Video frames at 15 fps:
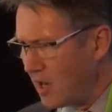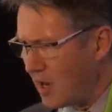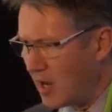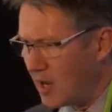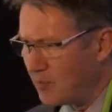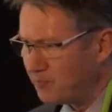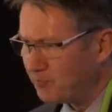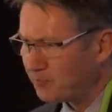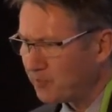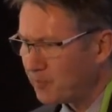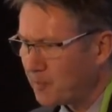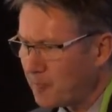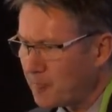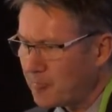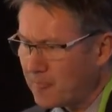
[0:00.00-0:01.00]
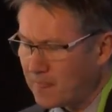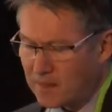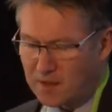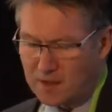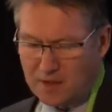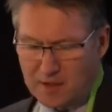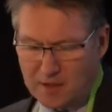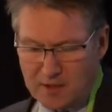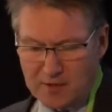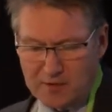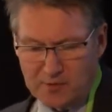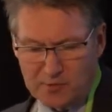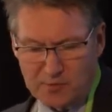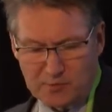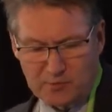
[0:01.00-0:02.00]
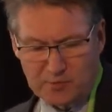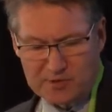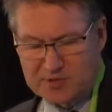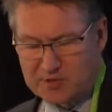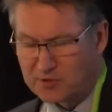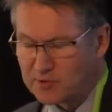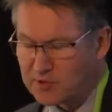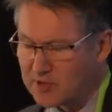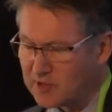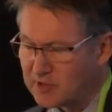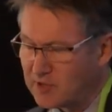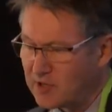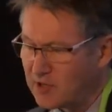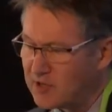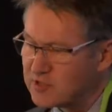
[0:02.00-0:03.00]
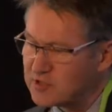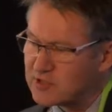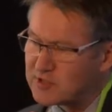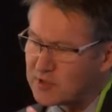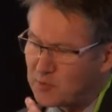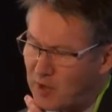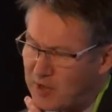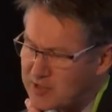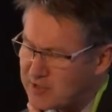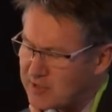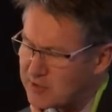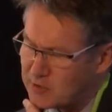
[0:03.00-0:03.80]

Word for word: Um, we talk in, in, choosing wisely.